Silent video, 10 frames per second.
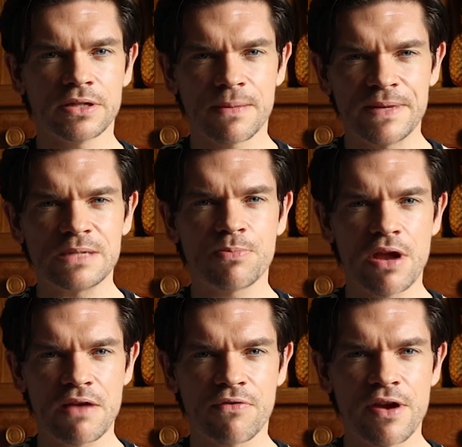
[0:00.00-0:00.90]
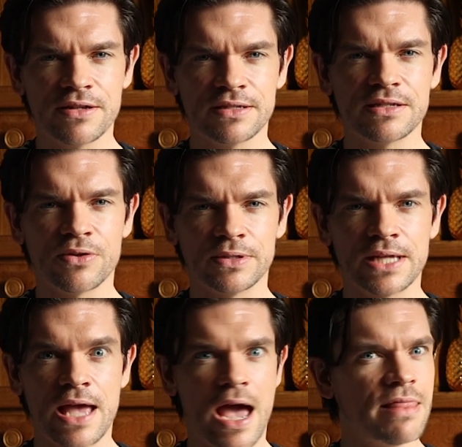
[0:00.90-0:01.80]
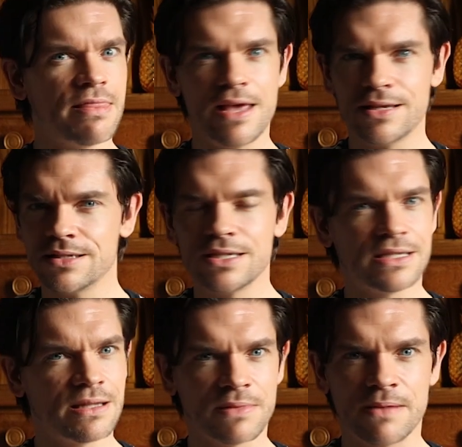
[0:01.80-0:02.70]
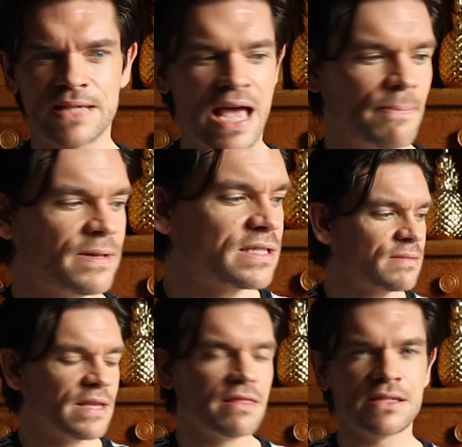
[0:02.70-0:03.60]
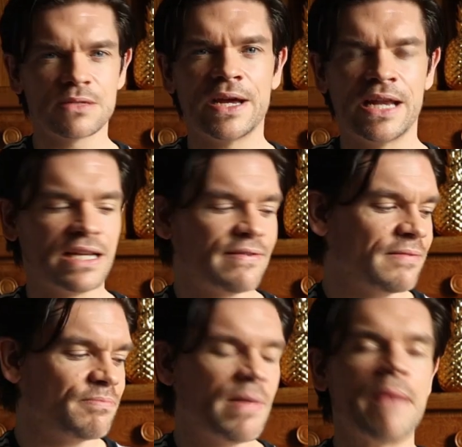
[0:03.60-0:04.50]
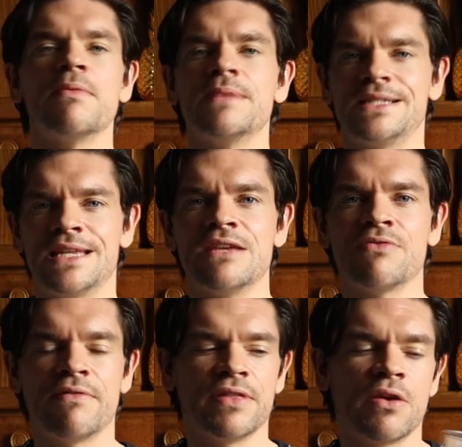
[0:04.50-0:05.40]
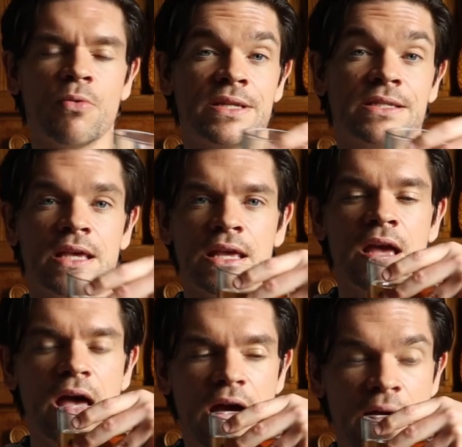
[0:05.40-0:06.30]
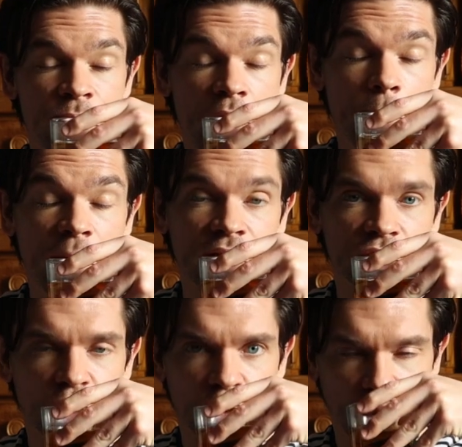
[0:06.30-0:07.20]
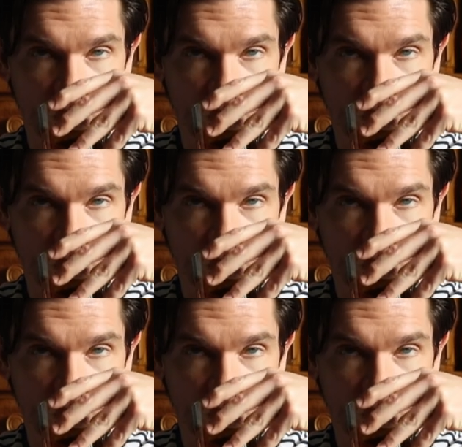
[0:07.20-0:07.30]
because I've been spraying fragrances all day and this just sometimes happens to me. This is why I had to have a peppermint tea rather than a whiskey. Um, but